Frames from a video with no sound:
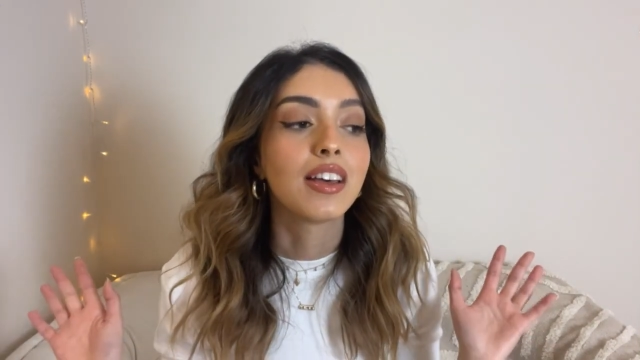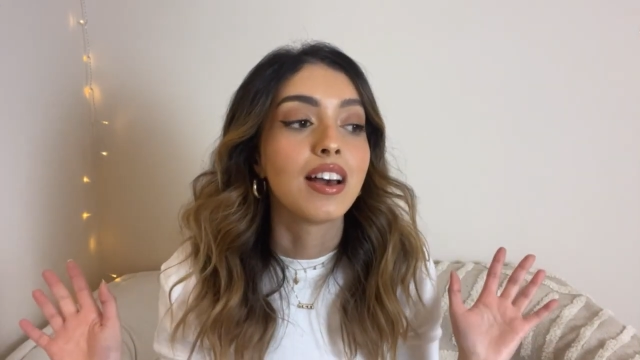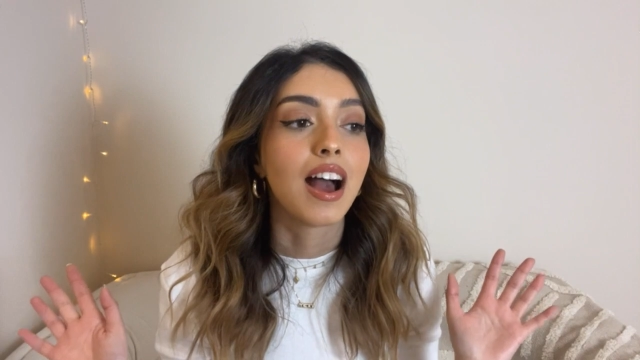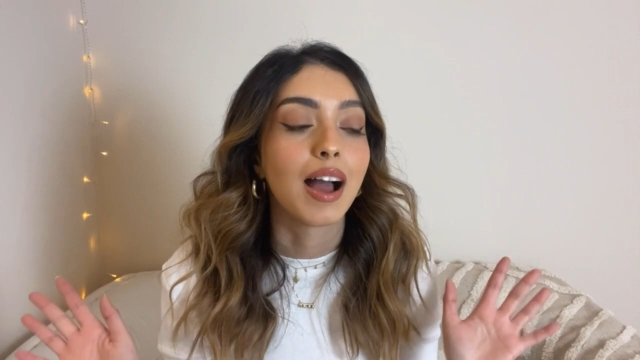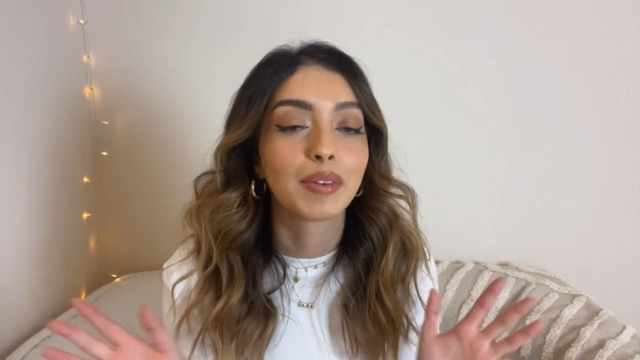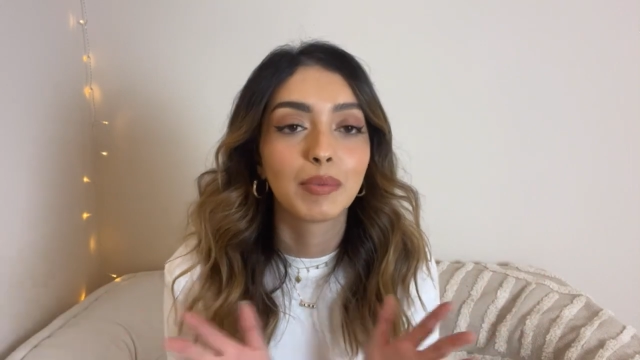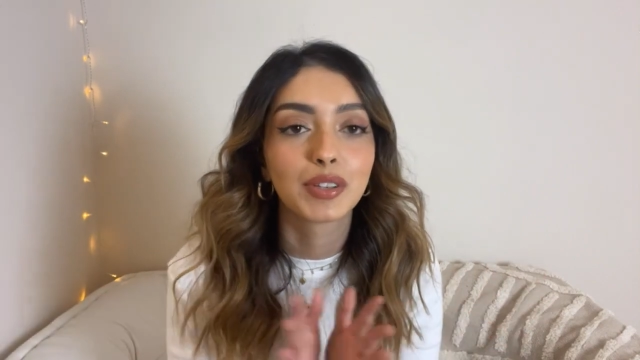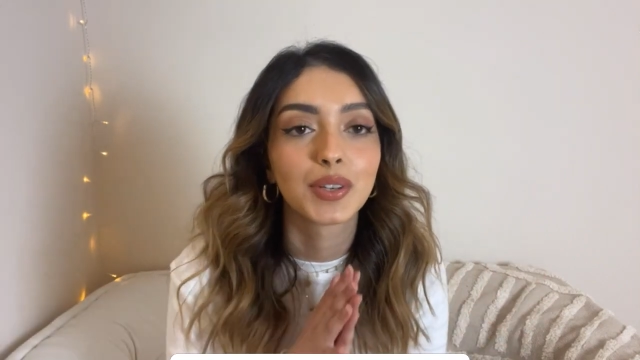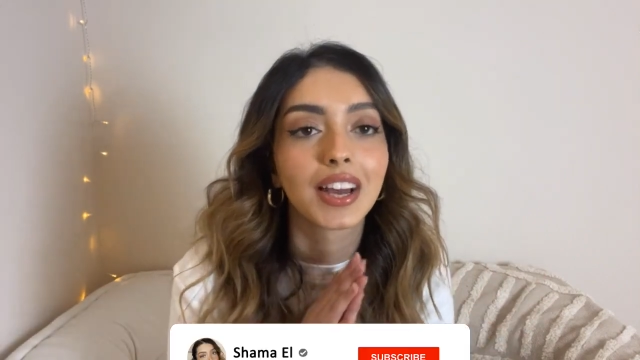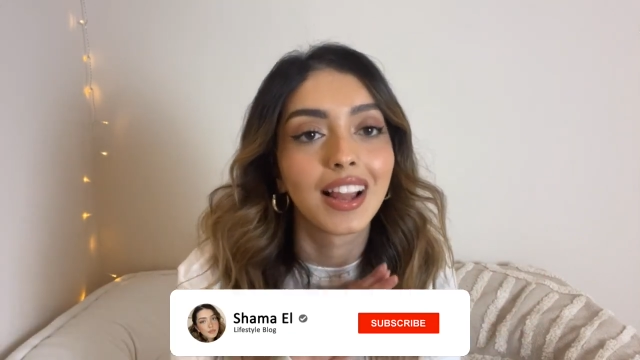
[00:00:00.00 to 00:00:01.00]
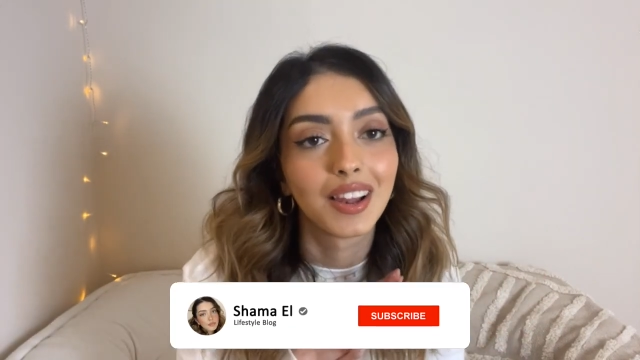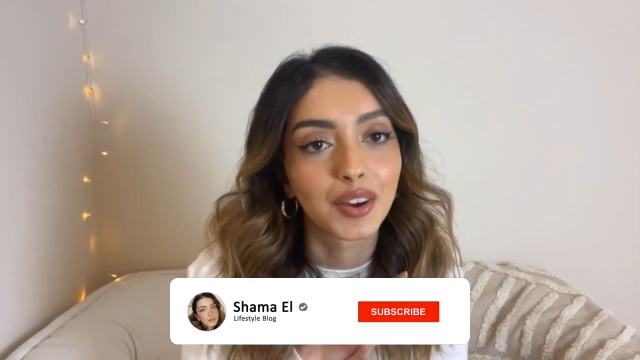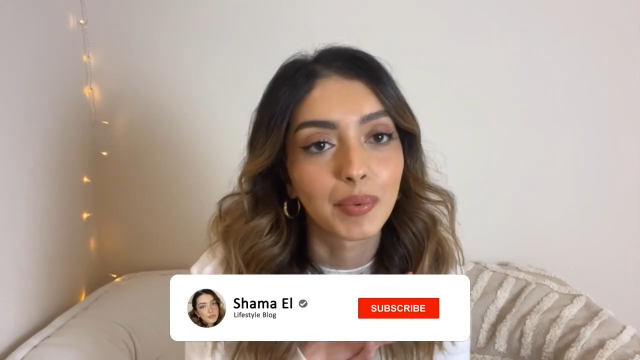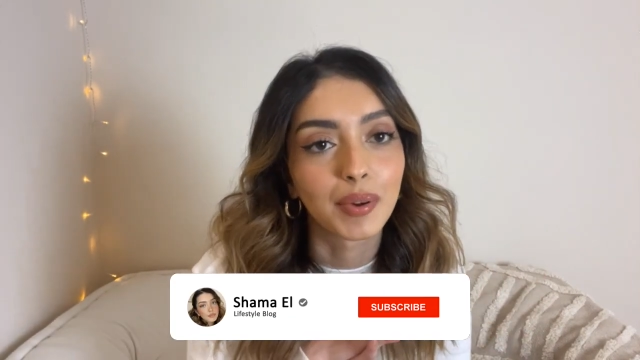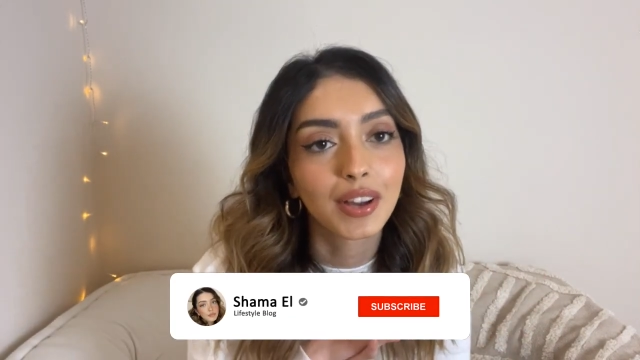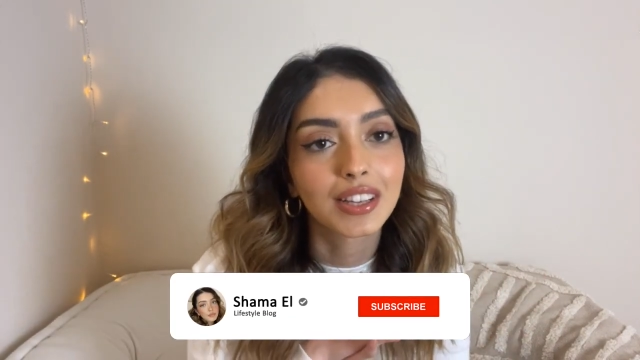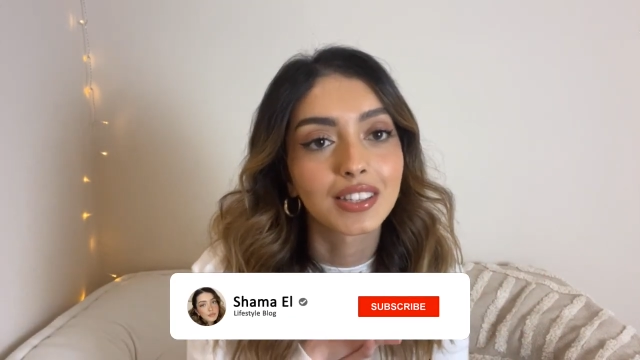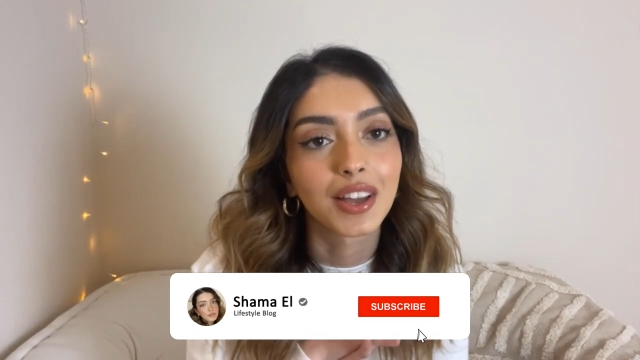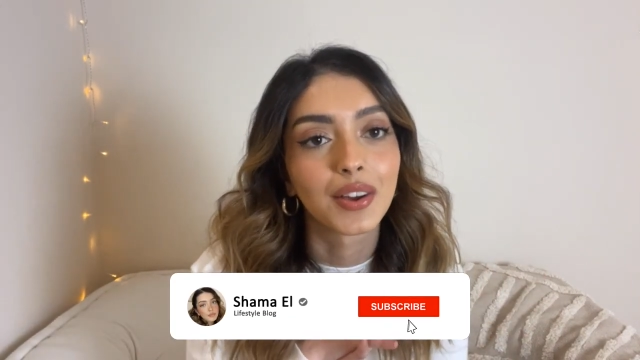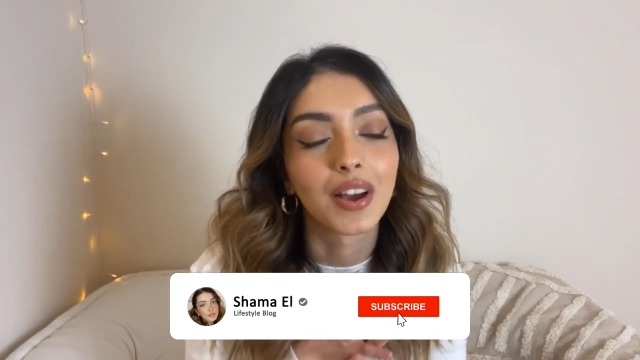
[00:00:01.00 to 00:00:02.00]
I'm going to be doing a lookbook,
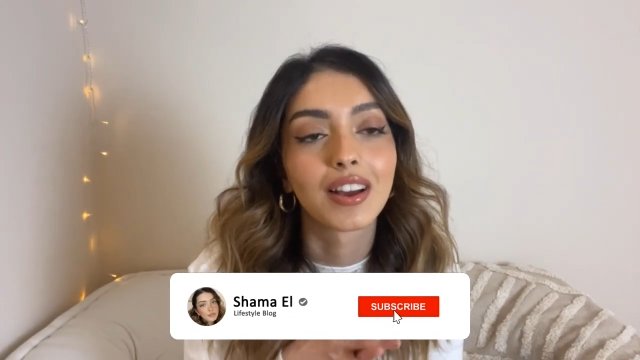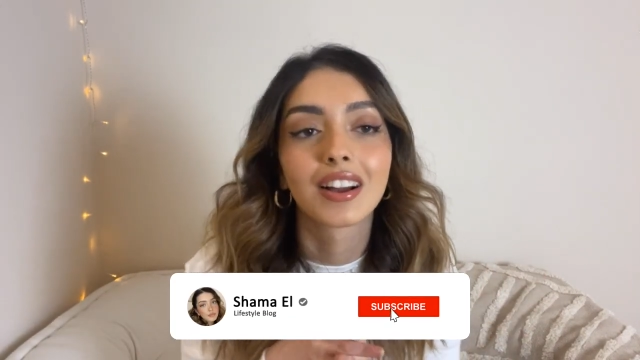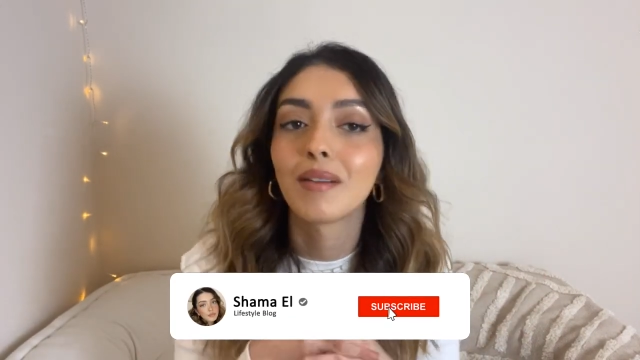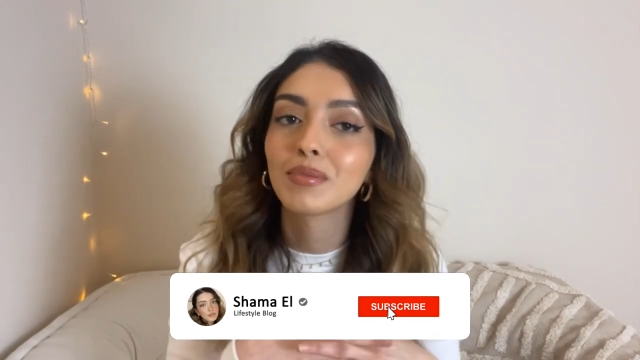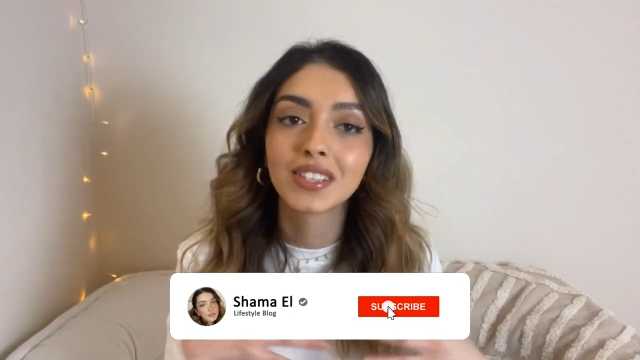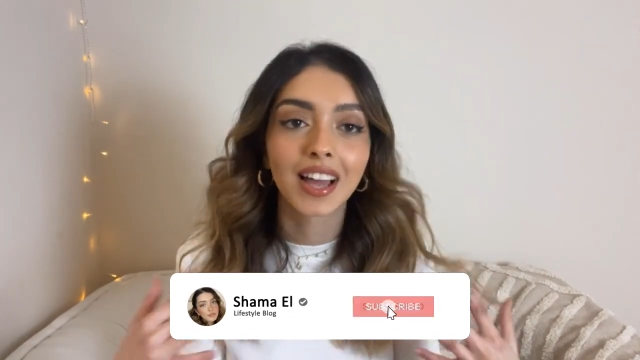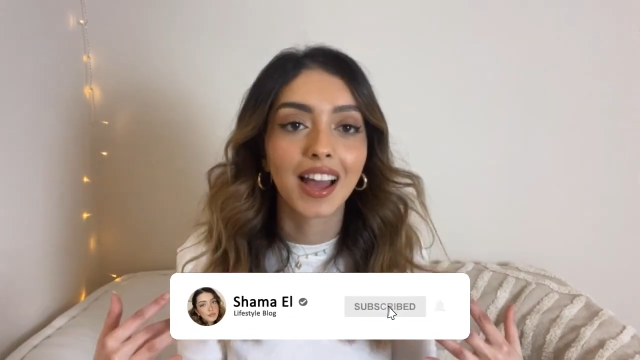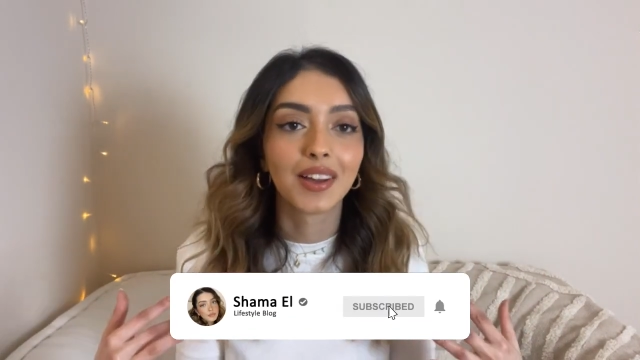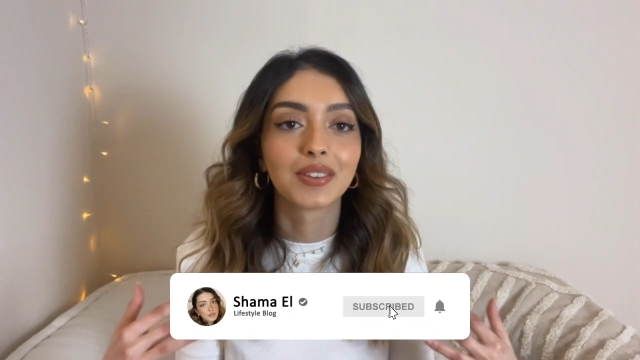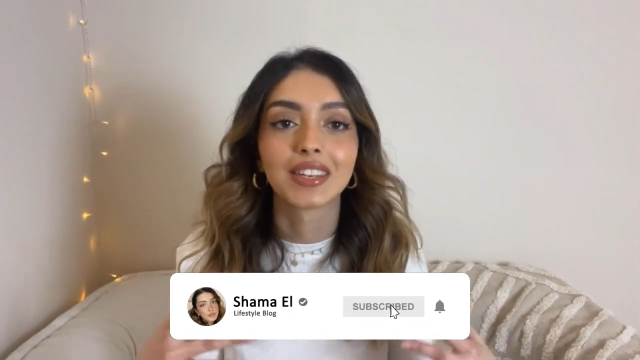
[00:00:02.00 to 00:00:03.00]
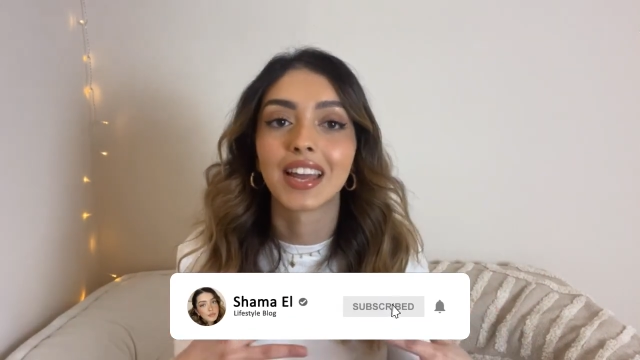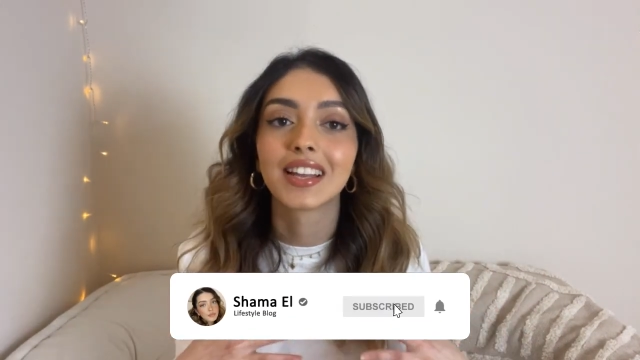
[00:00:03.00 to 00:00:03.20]
so a couple styles and